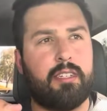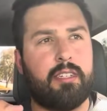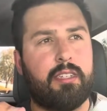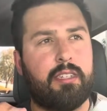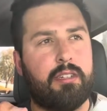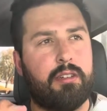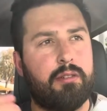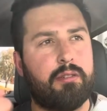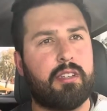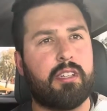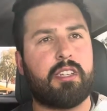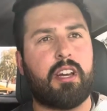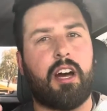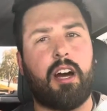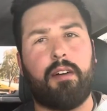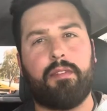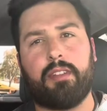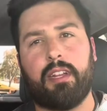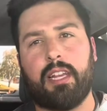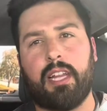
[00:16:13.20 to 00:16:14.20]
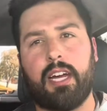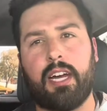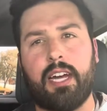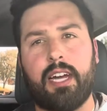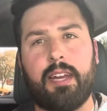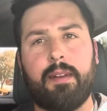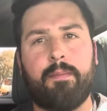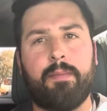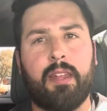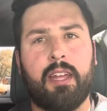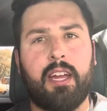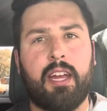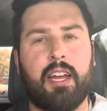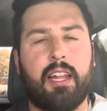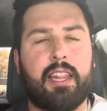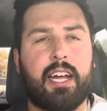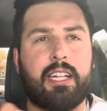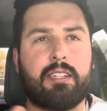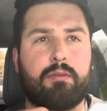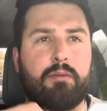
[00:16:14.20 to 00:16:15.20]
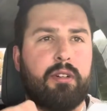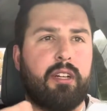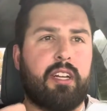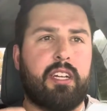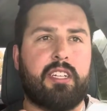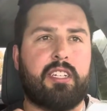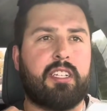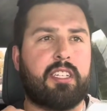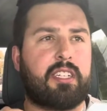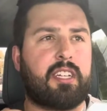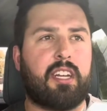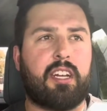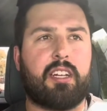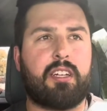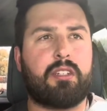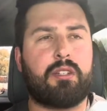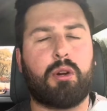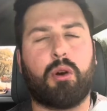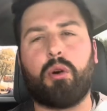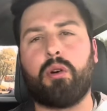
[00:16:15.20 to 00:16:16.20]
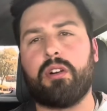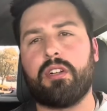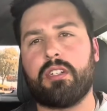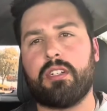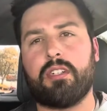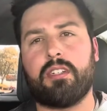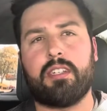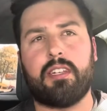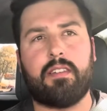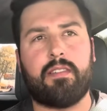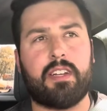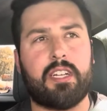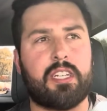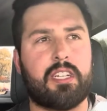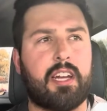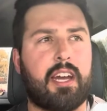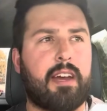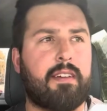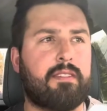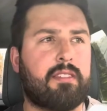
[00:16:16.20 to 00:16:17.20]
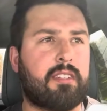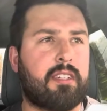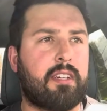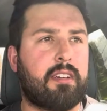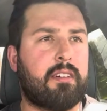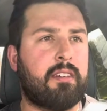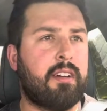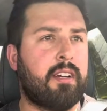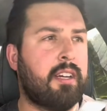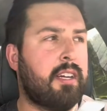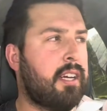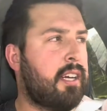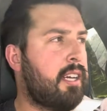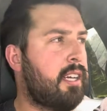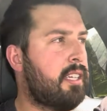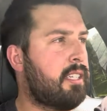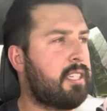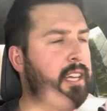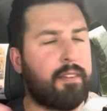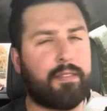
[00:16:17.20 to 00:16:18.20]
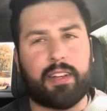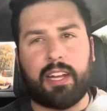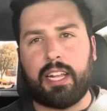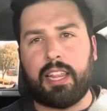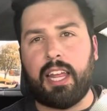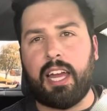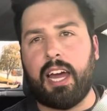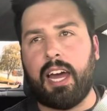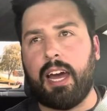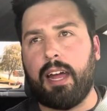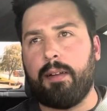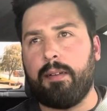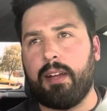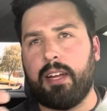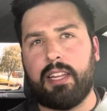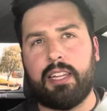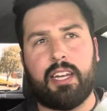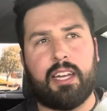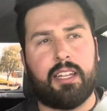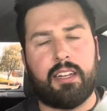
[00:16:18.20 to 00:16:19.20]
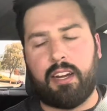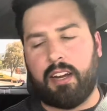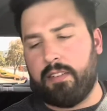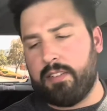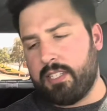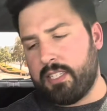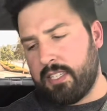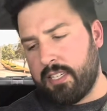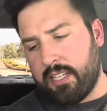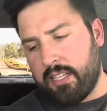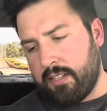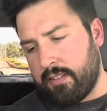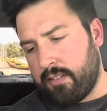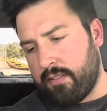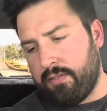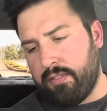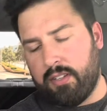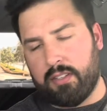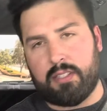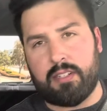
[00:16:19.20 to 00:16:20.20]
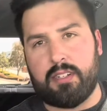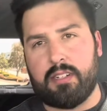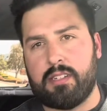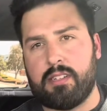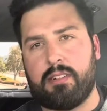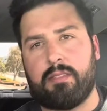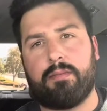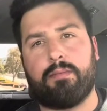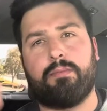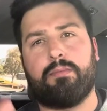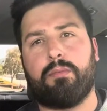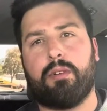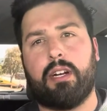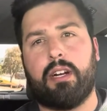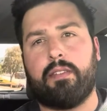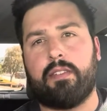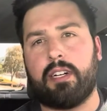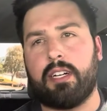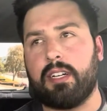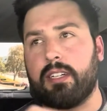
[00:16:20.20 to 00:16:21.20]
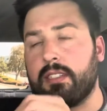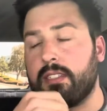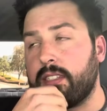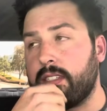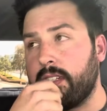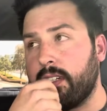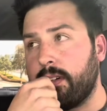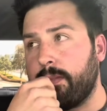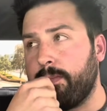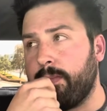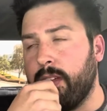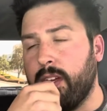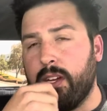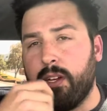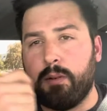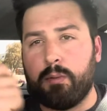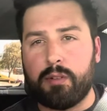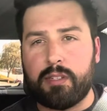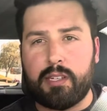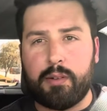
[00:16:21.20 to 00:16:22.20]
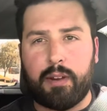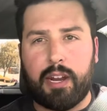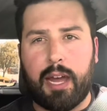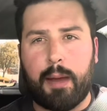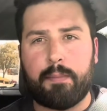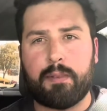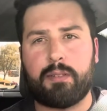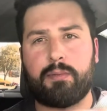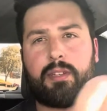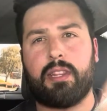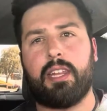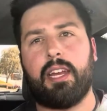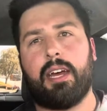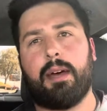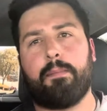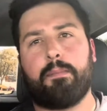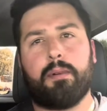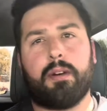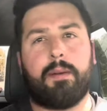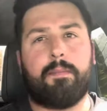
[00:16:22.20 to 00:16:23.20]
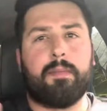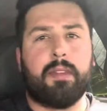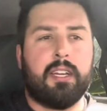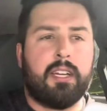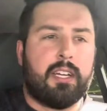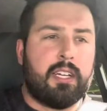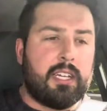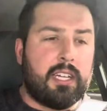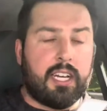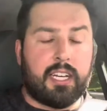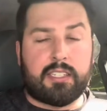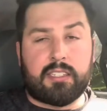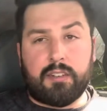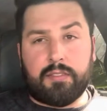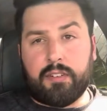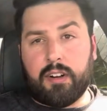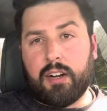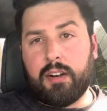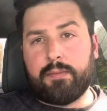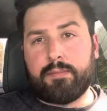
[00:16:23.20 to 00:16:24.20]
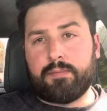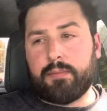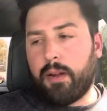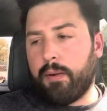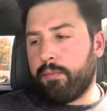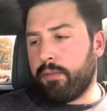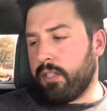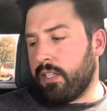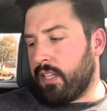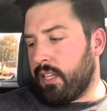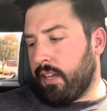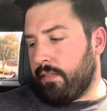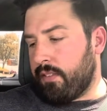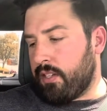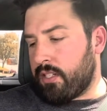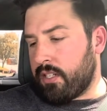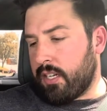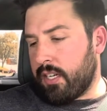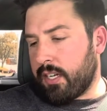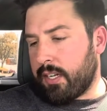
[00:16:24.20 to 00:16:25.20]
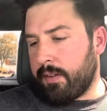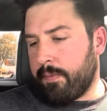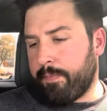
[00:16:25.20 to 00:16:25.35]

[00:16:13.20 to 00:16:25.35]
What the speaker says: uses off the line, that's really just going to torture CV shafts. So stuff like that. And then obviously there's filters and whatever else. So we'll see what happens with that. But yeah, so far I've really loved the truck.